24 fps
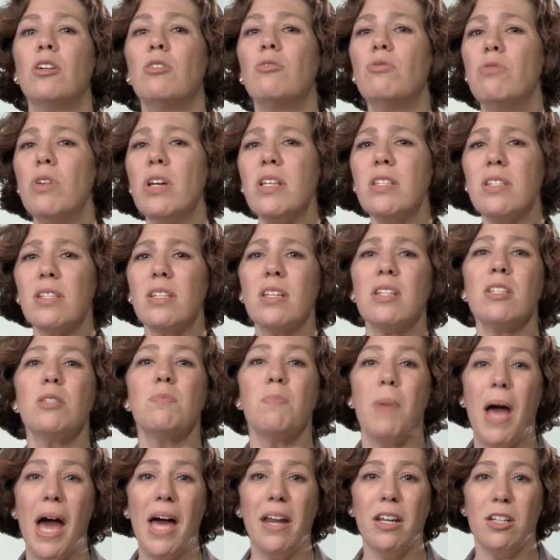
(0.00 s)
Risk is
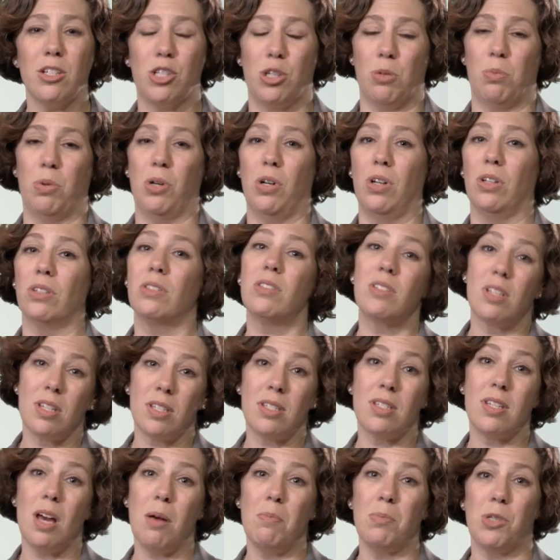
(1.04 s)
manageable to
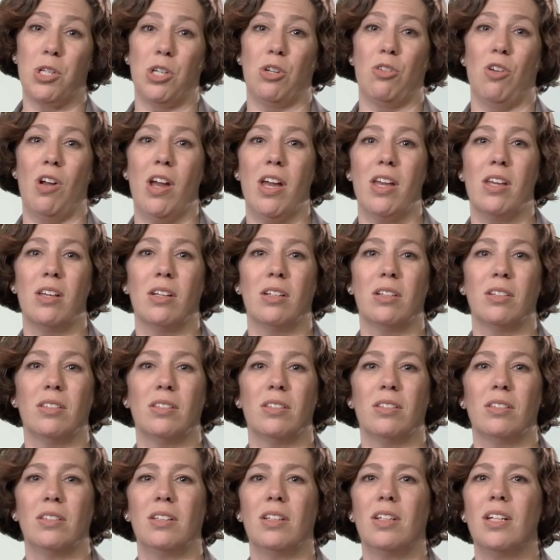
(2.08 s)
some degree.
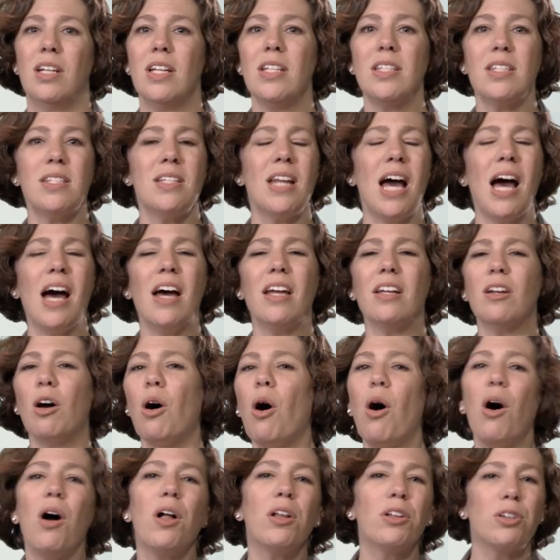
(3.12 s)
It's not
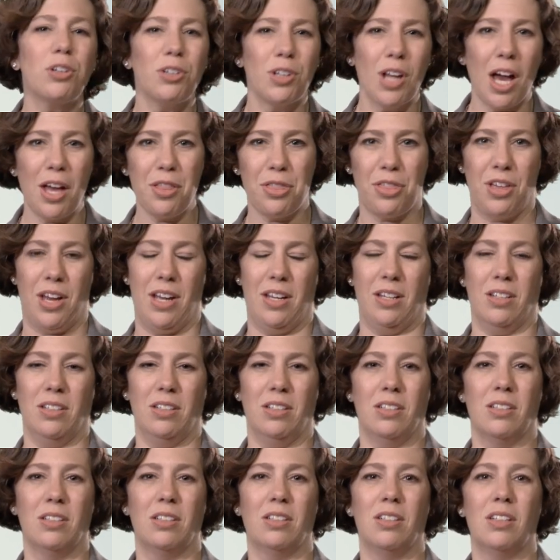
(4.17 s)
all or nothing.
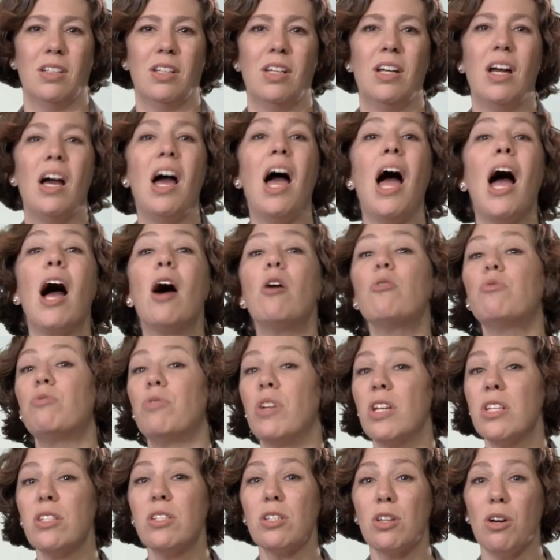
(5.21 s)
How
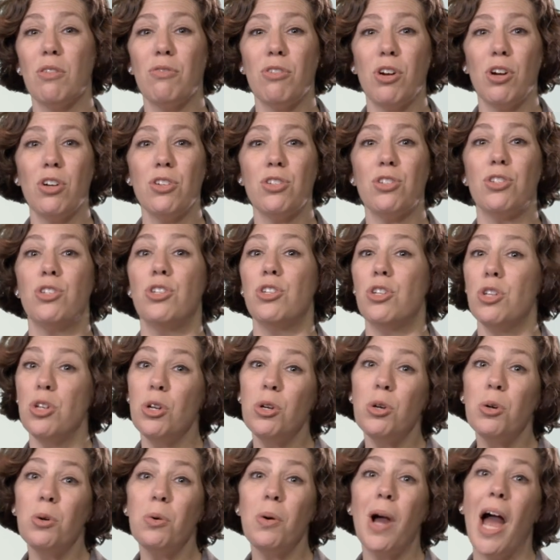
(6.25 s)
risk-averse
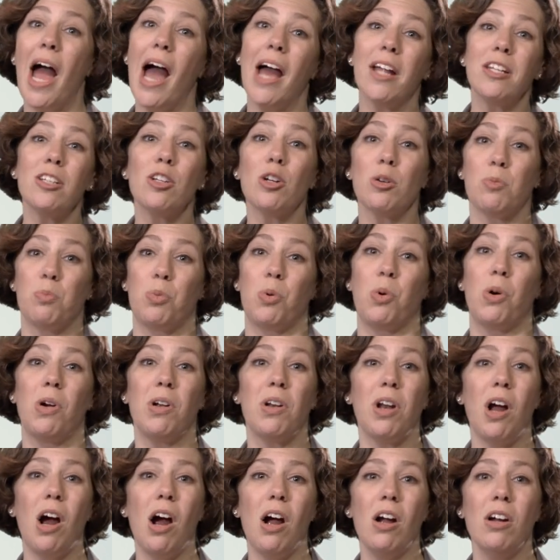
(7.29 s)
you and your
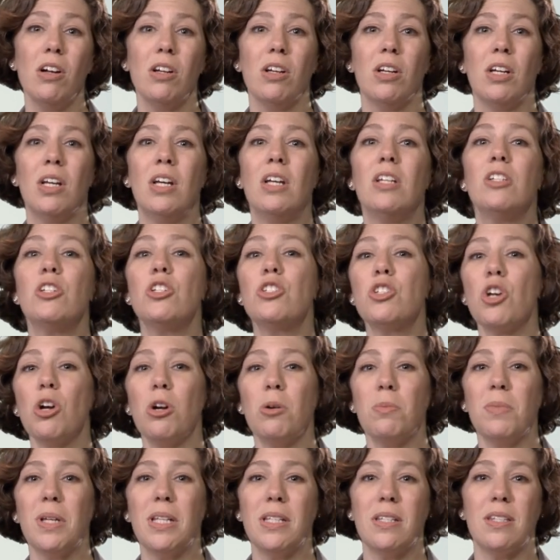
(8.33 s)
board are
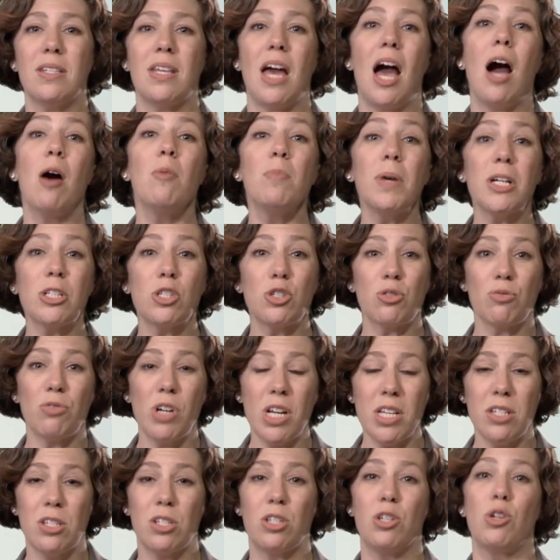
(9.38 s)
determines how much
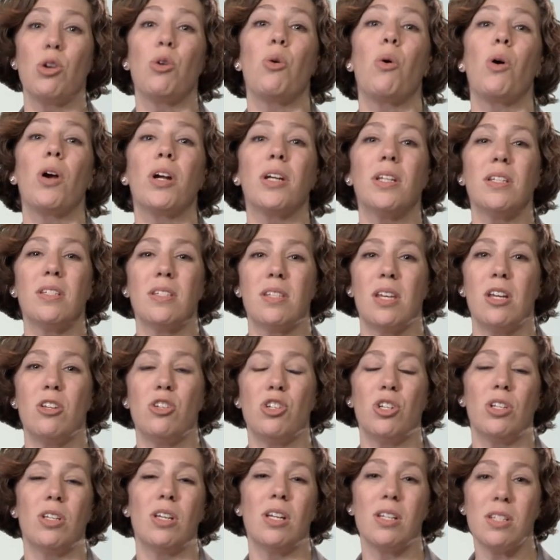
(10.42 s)
risk your
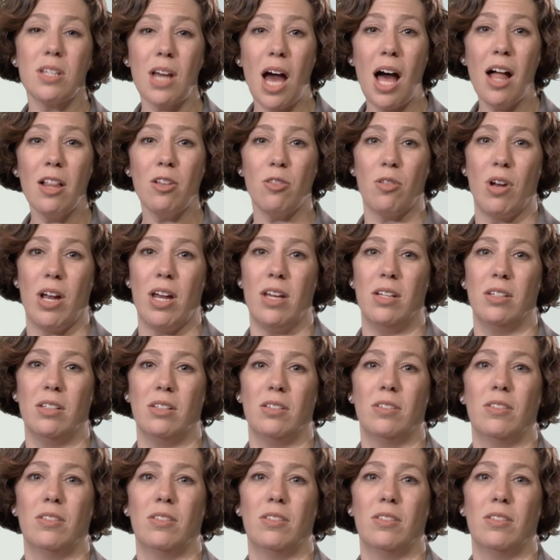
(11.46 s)
organization can tolerate.